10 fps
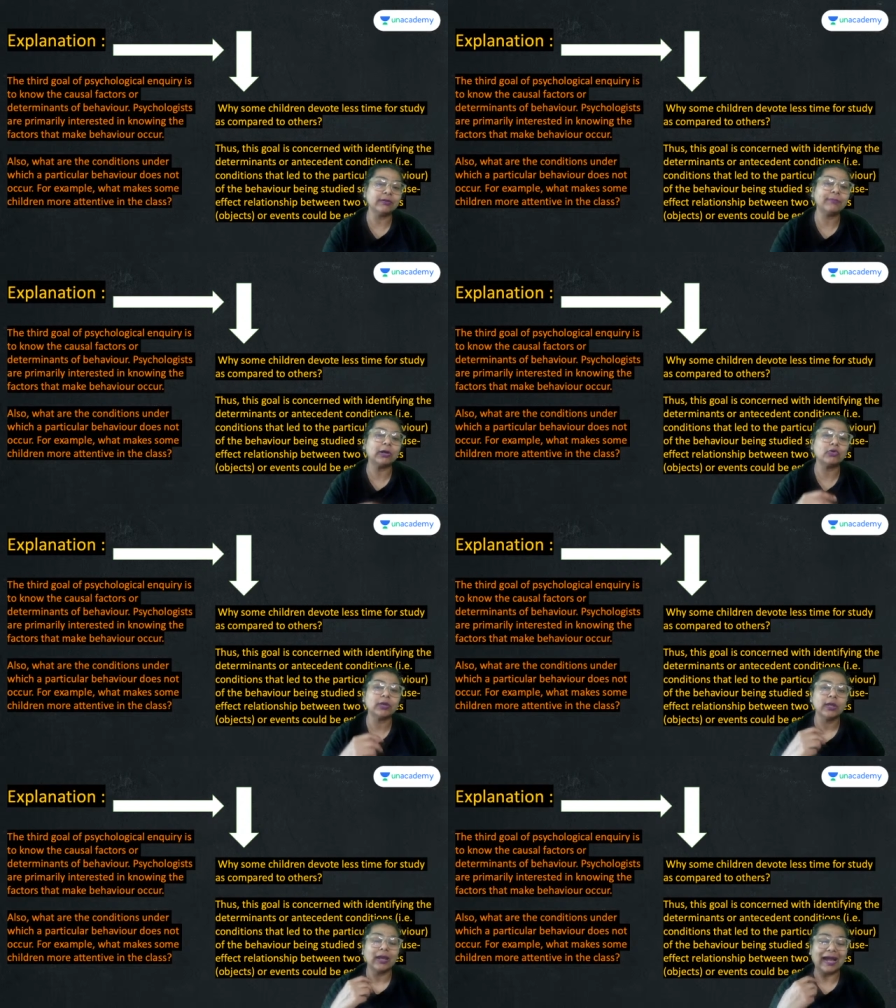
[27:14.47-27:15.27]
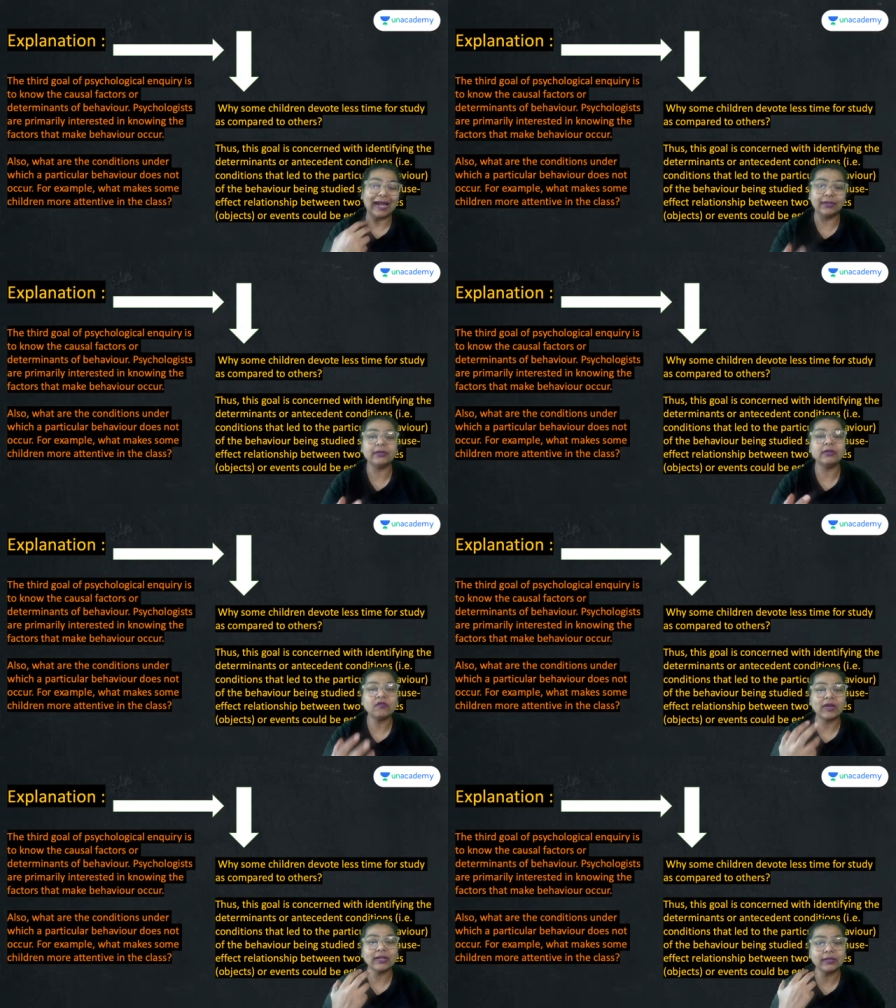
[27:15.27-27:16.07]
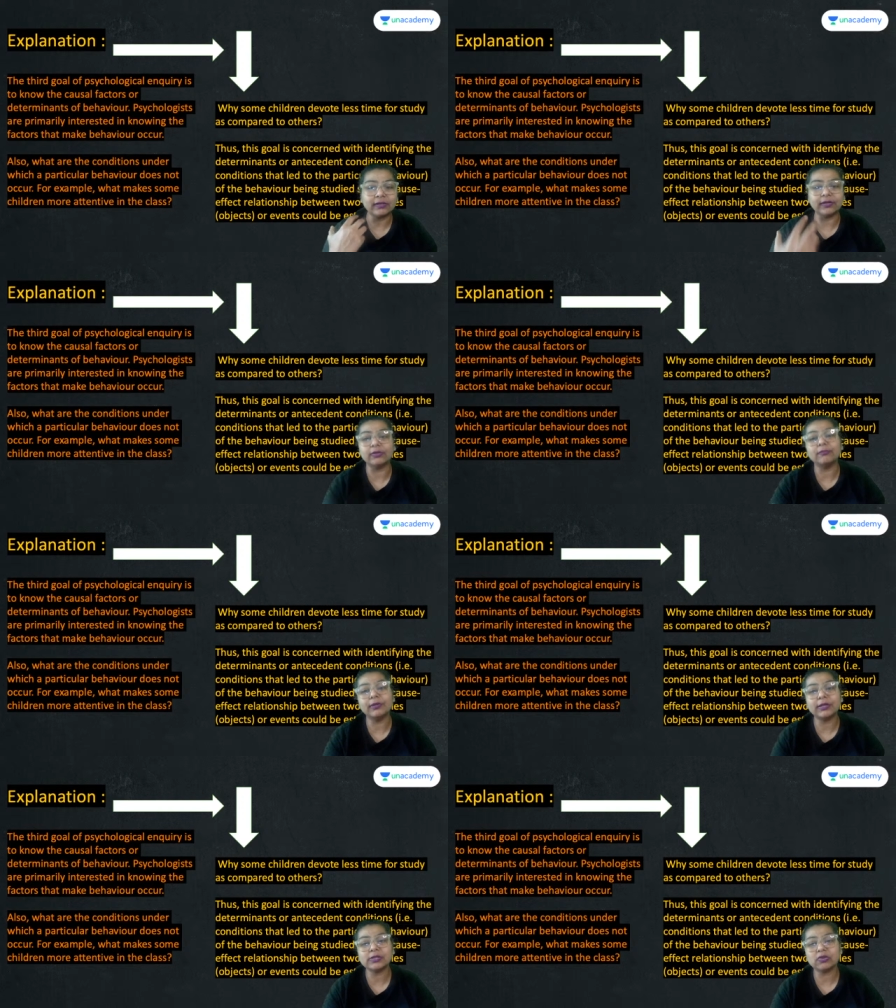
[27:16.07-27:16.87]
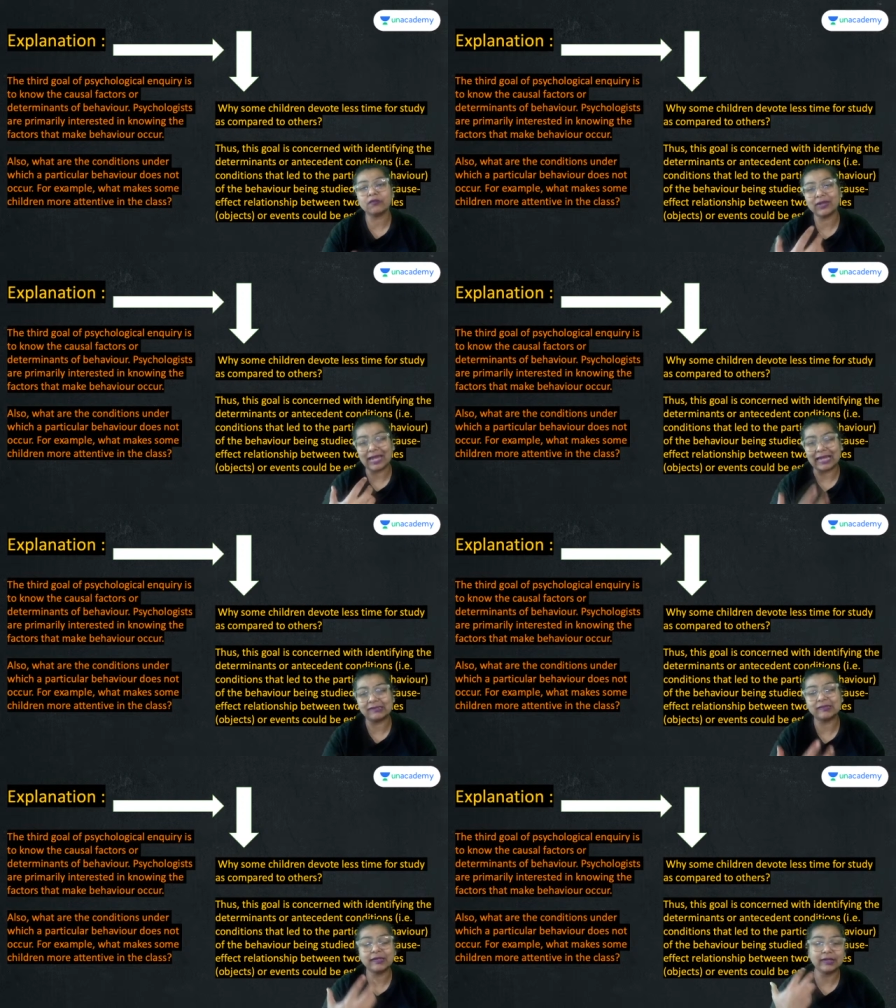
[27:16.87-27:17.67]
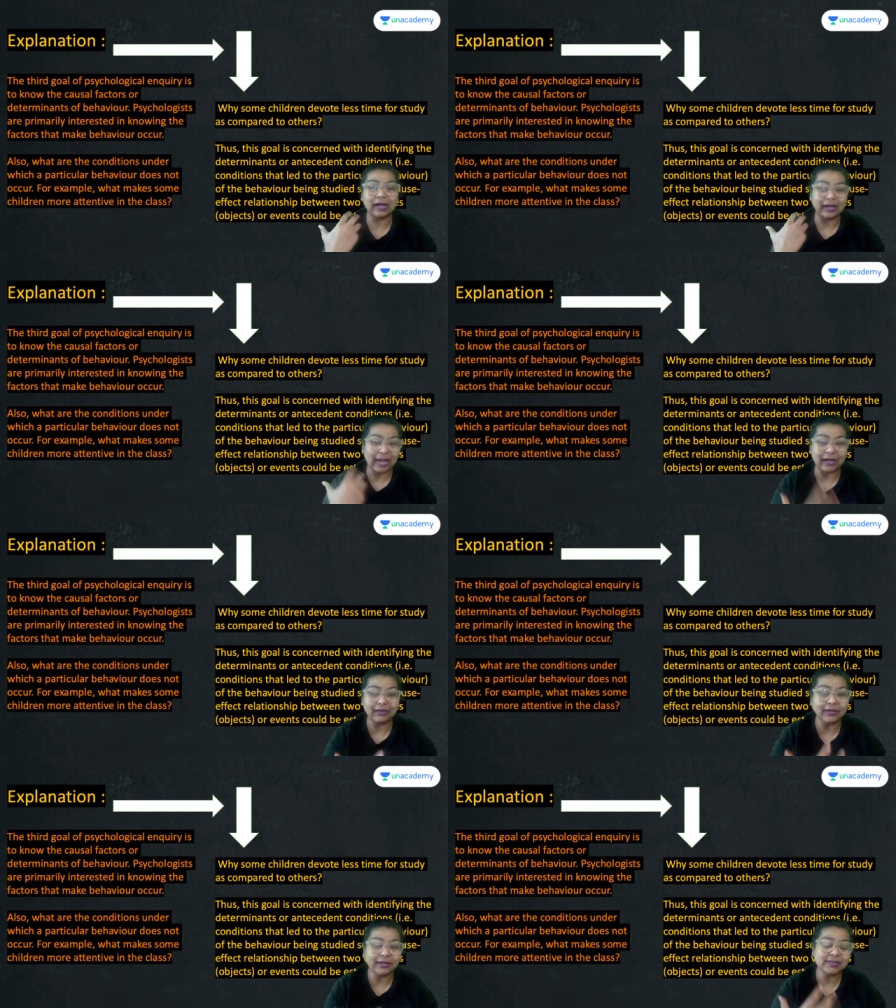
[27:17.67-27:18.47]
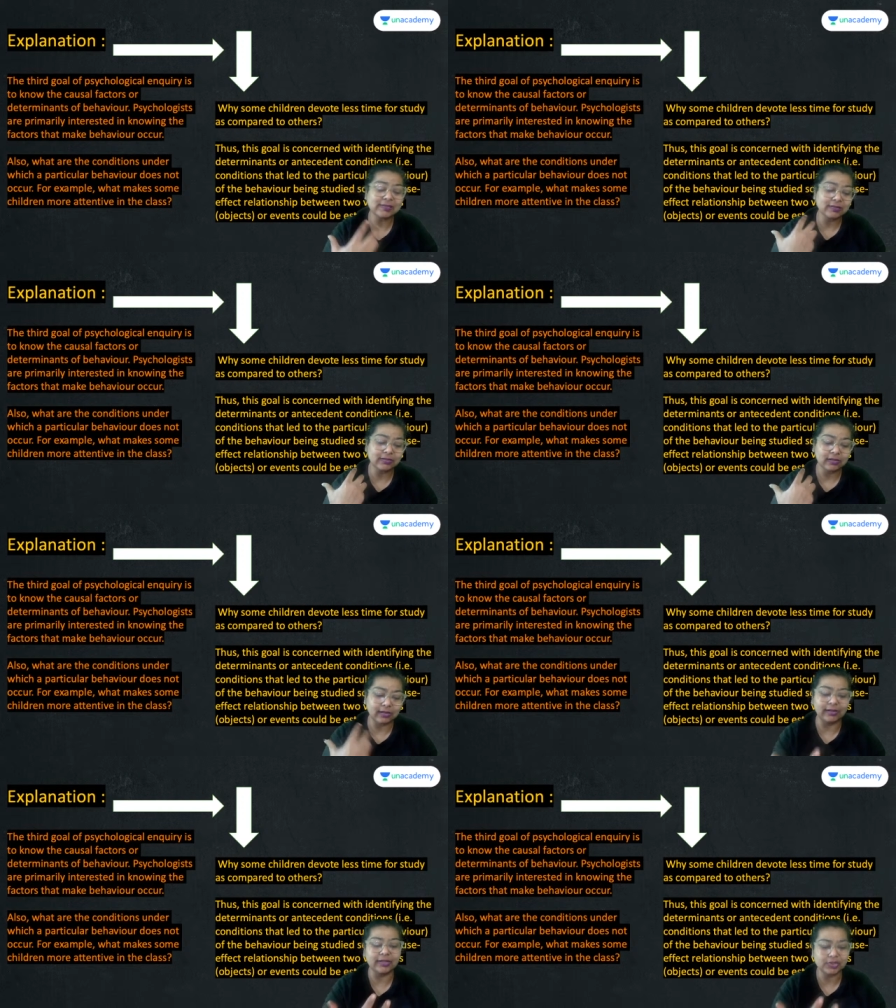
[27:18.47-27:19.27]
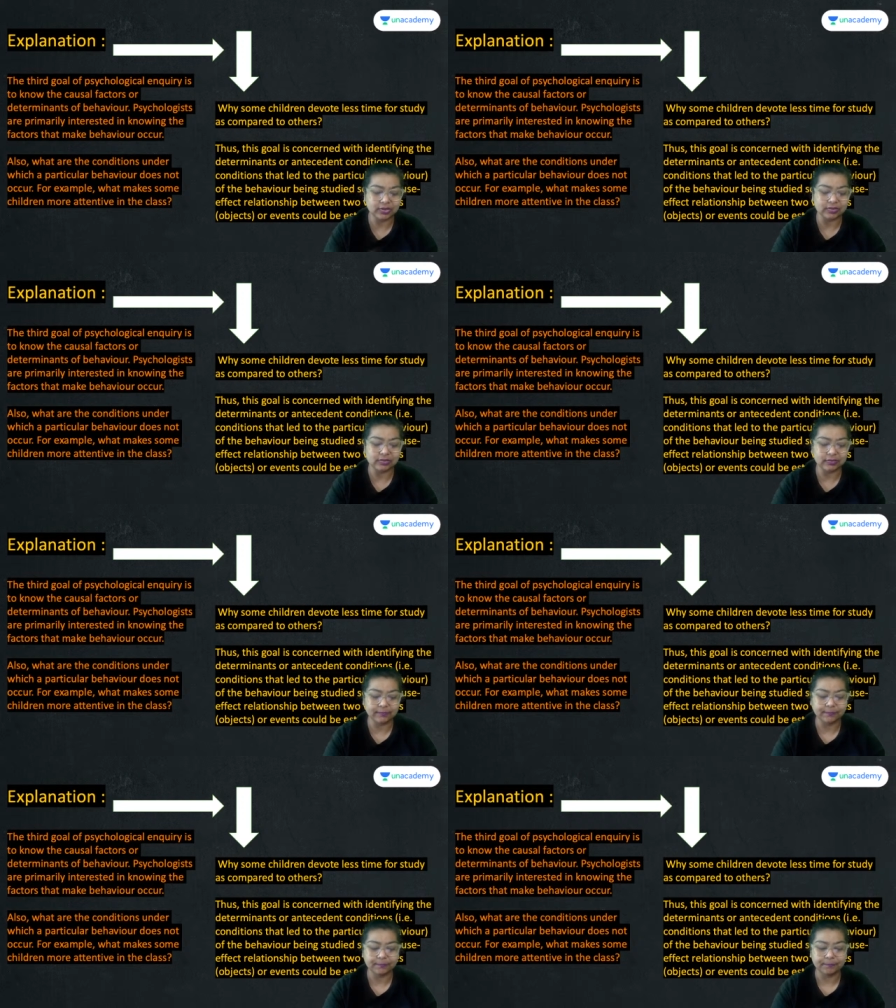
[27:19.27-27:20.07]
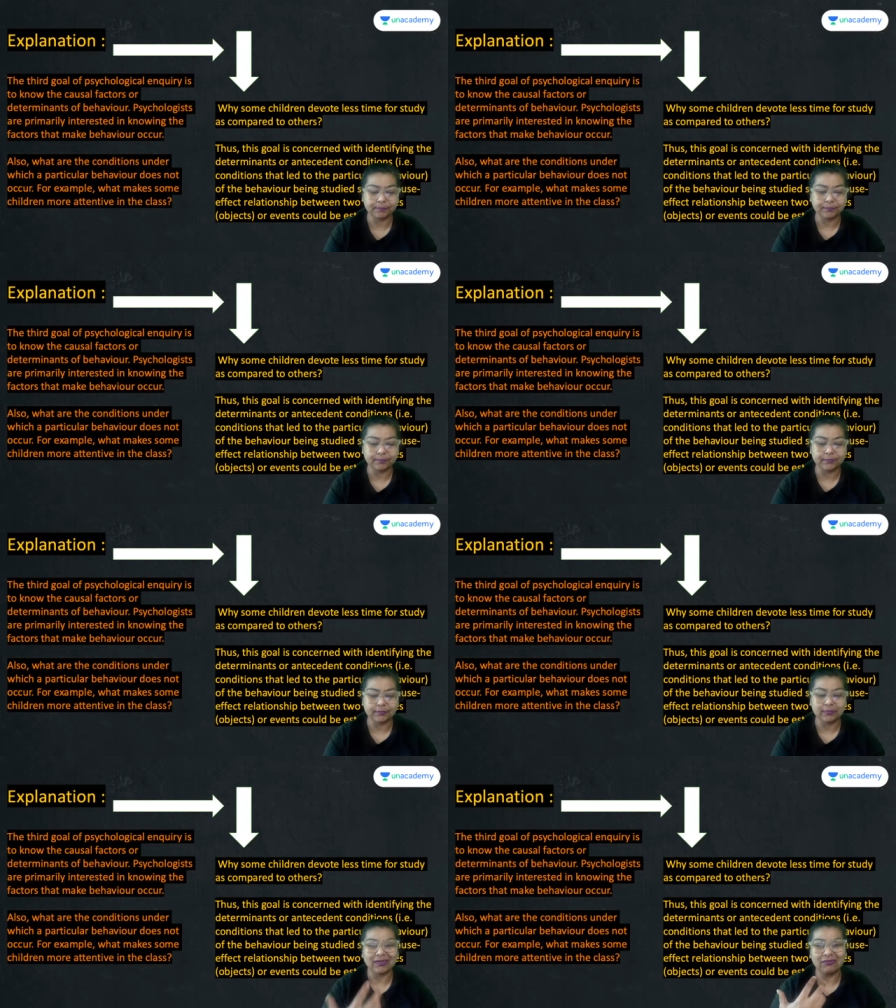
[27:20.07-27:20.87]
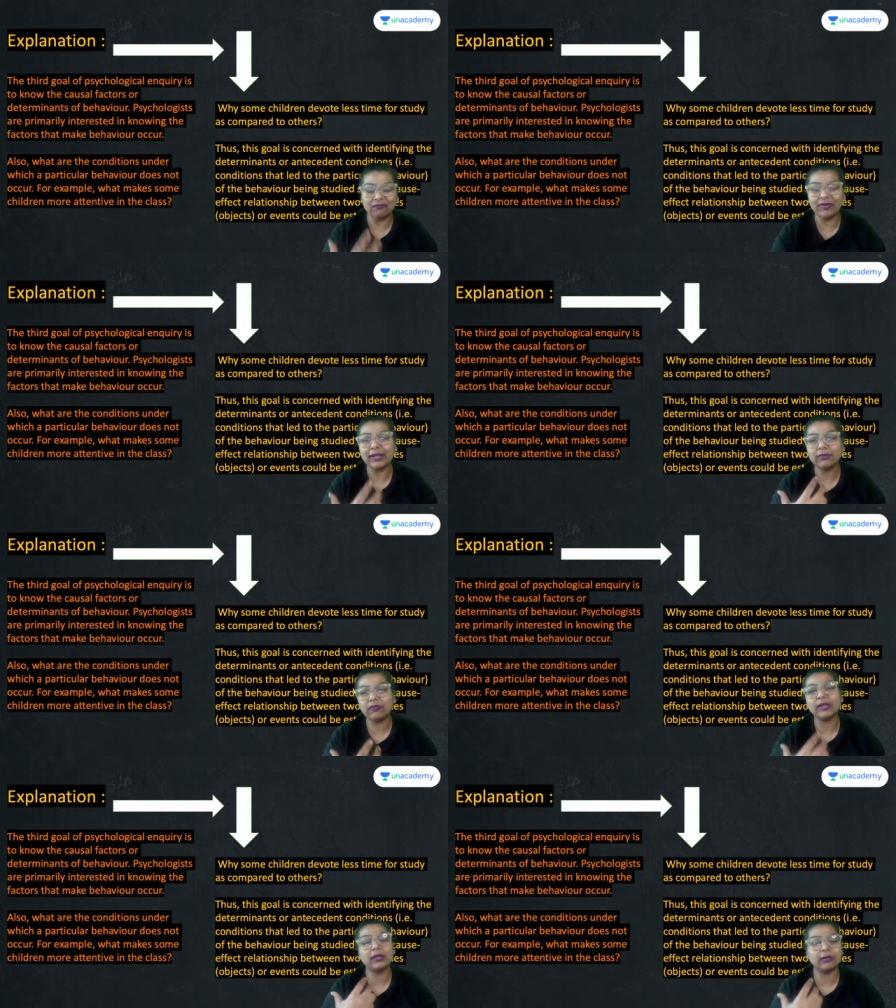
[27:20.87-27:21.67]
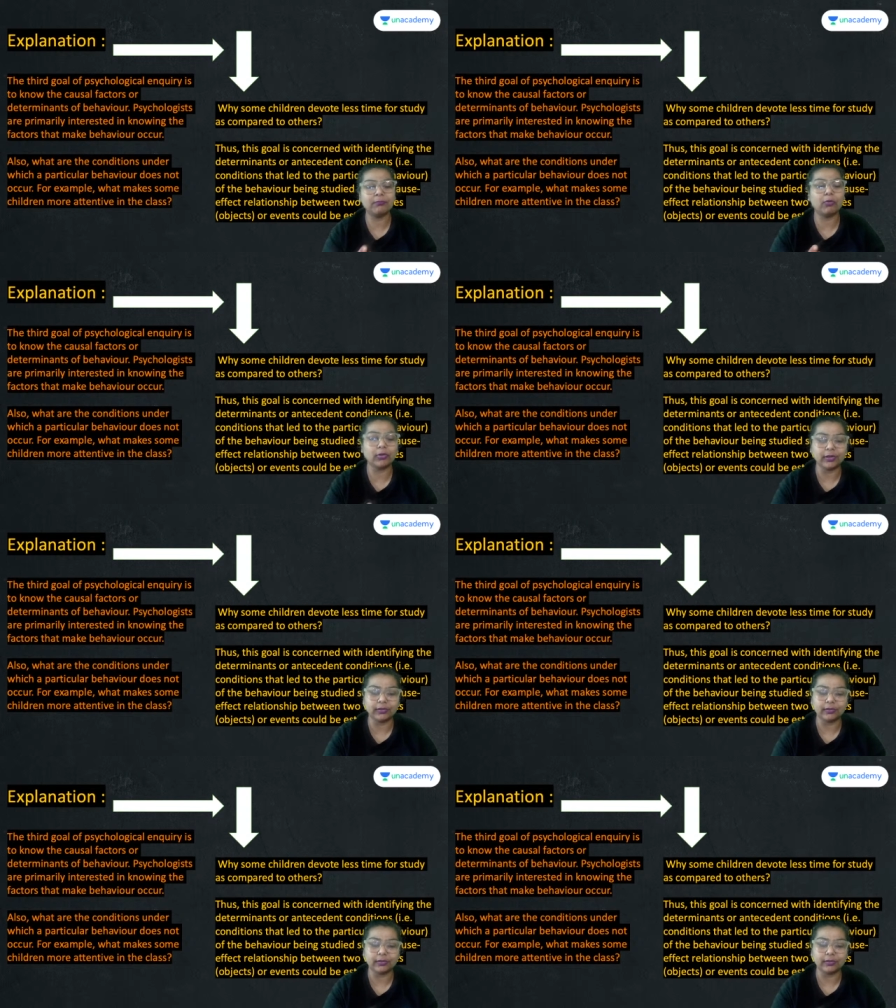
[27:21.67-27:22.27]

about identifying the determinants of an antecedent conditions. Very, very important.